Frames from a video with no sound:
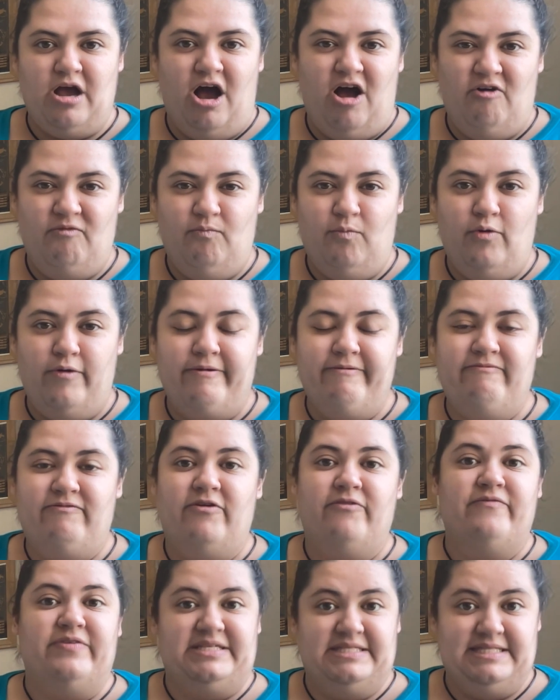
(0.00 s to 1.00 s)
off point
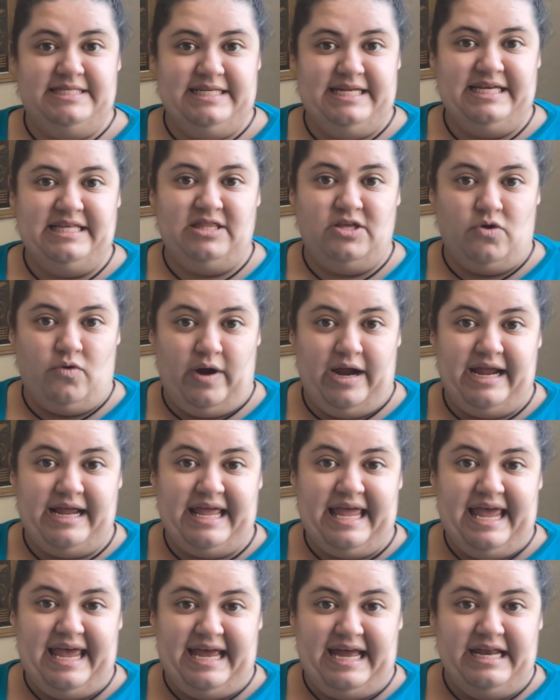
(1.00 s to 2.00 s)
for visiting the Grand
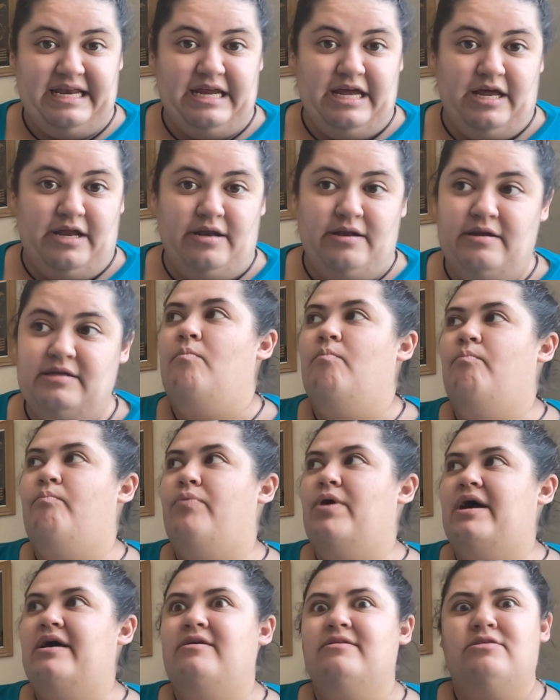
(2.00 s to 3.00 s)
Canyon,
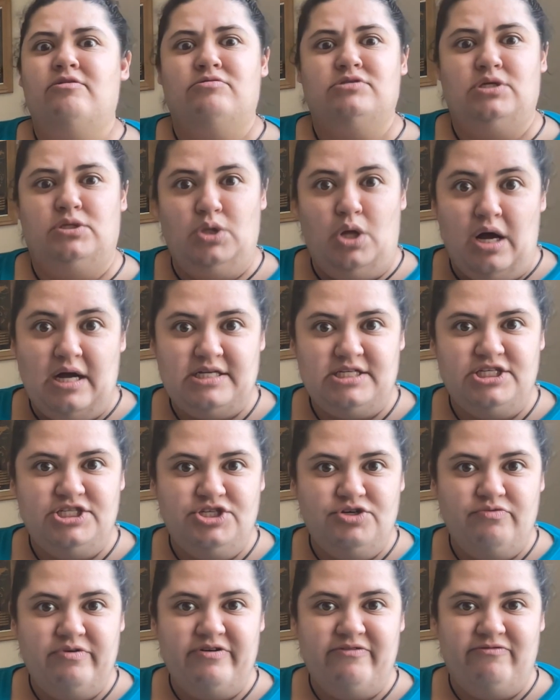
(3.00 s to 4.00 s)
but there's a lot to
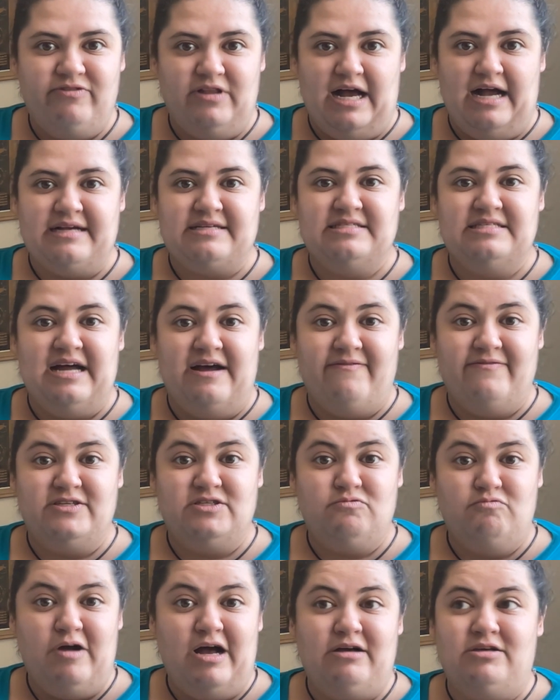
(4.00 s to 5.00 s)
do in Flagstaff
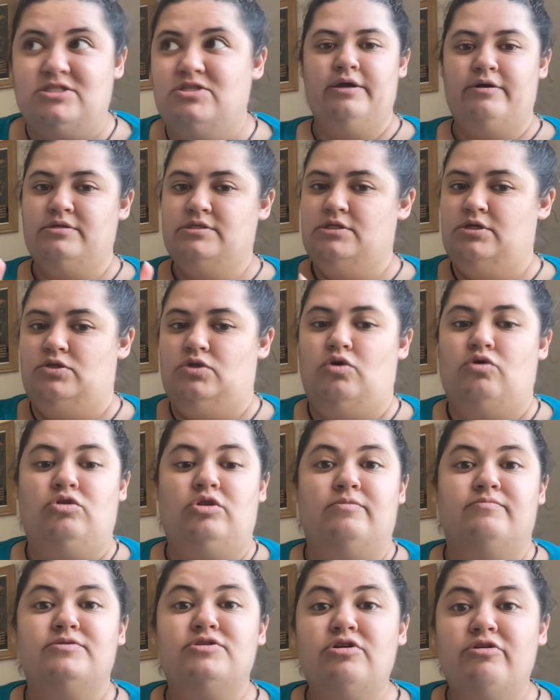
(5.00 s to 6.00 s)
as well. There's the Lowell
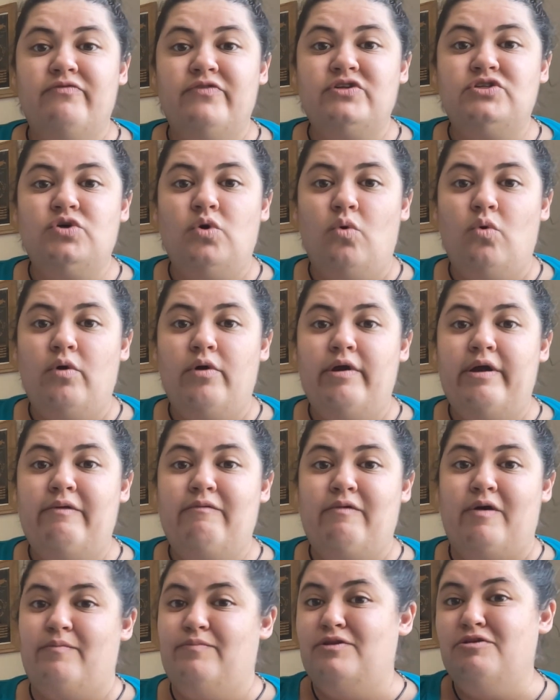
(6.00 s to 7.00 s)
Observatory
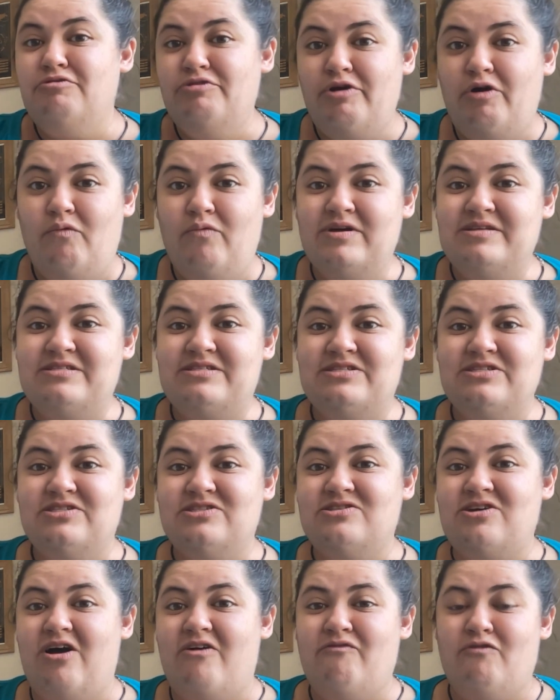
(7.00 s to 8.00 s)
where Pluto was
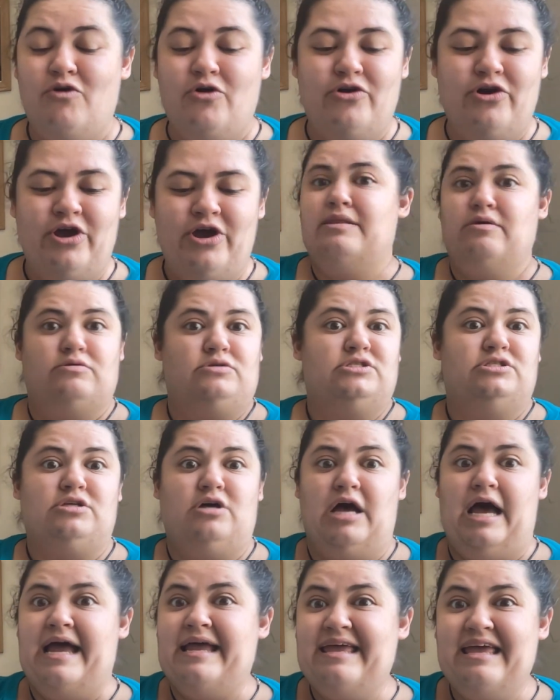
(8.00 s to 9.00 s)
discovered. There's
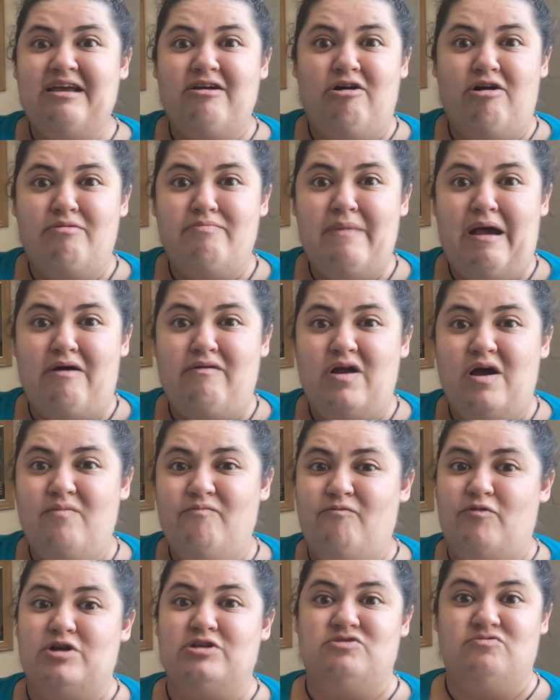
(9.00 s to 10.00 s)
hiking on Mount
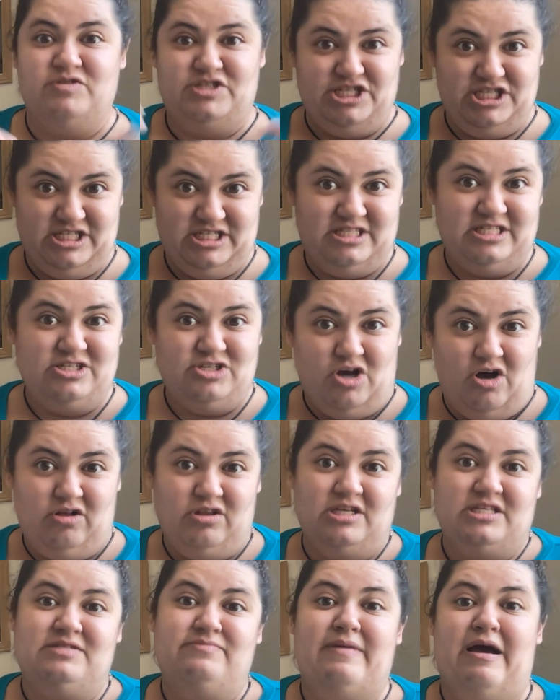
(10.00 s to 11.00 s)
Humphreys, which is the
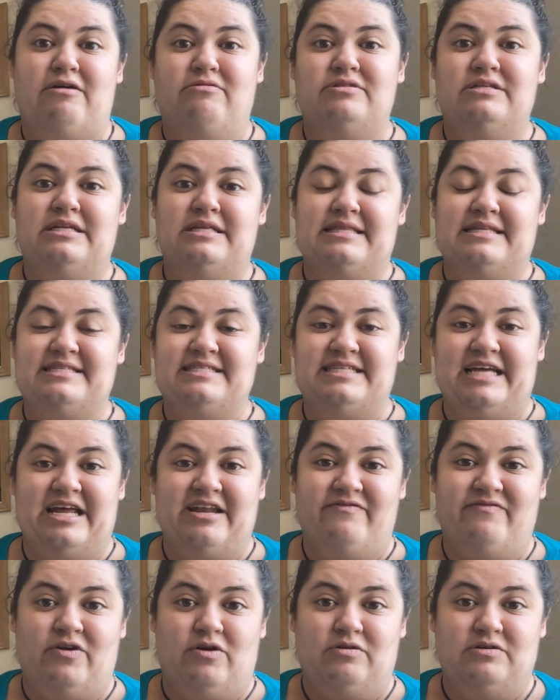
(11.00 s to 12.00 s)
tallest mountain in the state
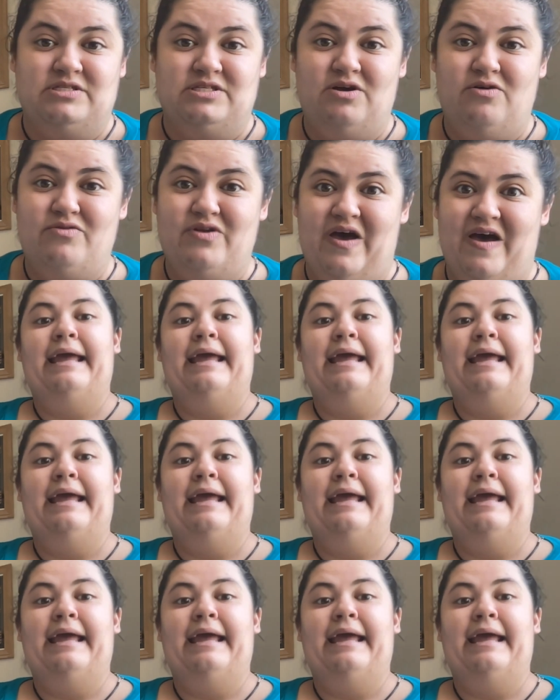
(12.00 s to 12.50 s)
of Arizona.